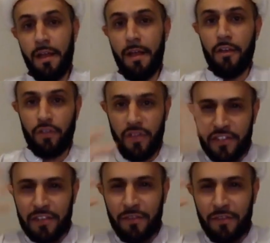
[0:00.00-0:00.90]
So this is
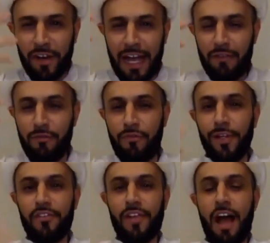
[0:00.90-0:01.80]
a very kind of
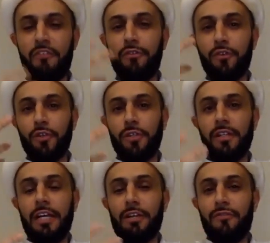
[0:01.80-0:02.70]

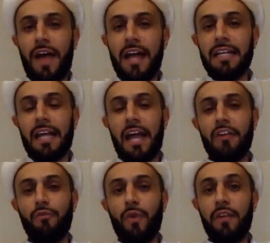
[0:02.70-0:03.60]
philosophical, irfani kind
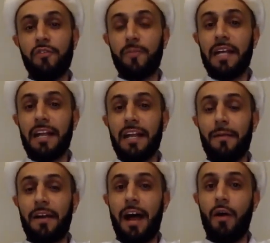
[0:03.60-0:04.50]
of way of speaking
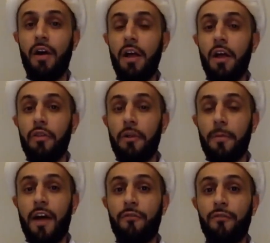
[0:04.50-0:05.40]
about how the
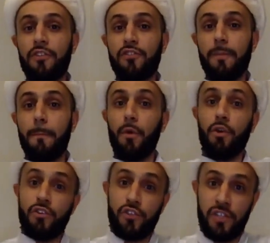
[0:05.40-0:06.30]
Prophet's
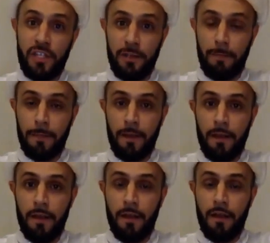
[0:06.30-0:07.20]
mercy
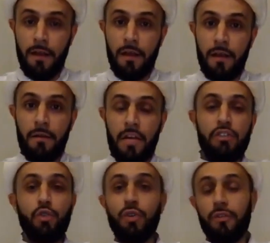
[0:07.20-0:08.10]
is
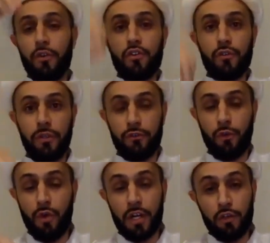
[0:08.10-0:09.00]
universal.
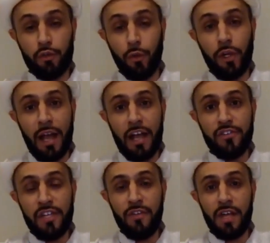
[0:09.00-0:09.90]
So Rasulullah
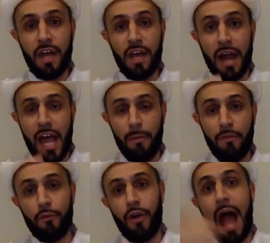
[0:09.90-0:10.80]
is even a
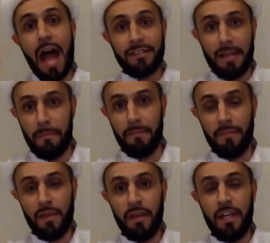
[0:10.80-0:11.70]
rahmah for Adam.
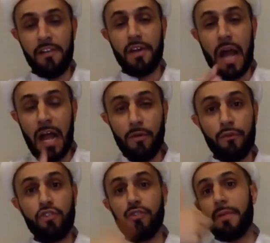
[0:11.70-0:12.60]
He's a rahmah
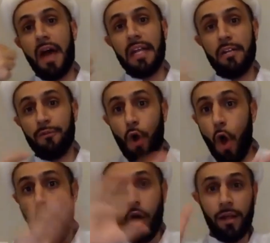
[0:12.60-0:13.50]
for Jibra'il, for
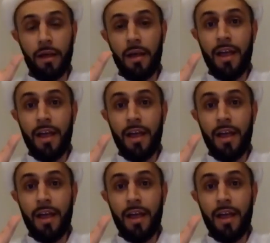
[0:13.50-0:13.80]
all.